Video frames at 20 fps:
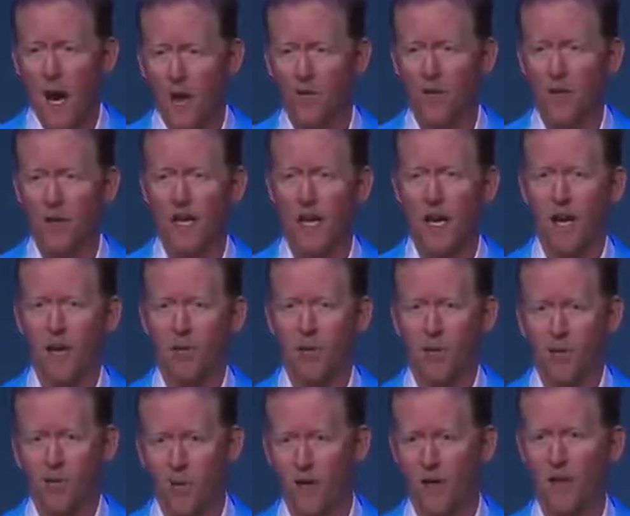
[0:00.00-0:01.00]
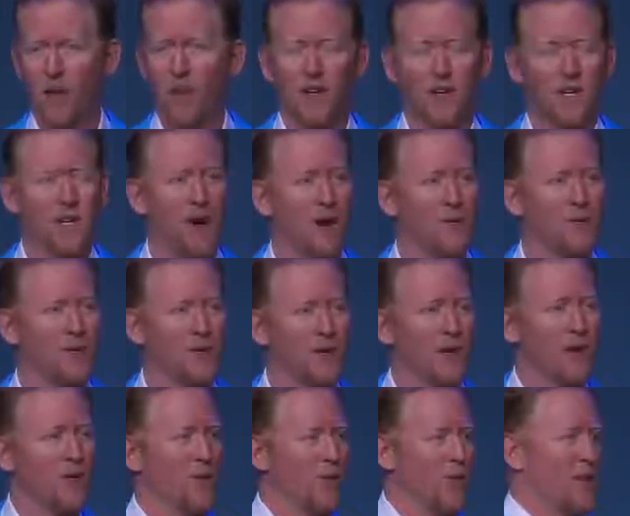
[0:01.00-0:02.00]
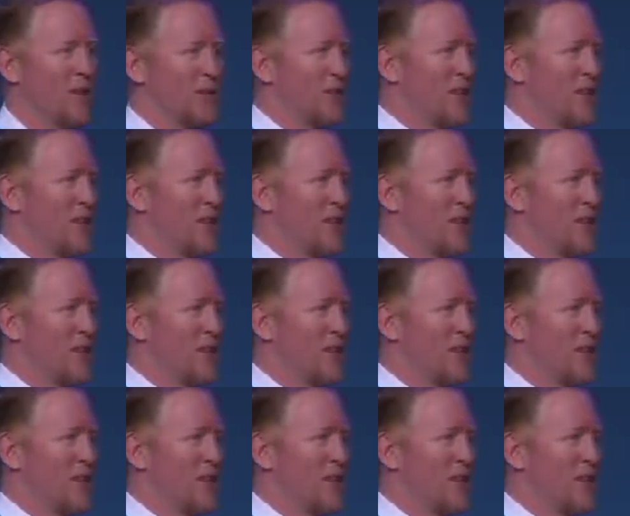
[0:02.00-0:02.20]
every day with real helicopters on a real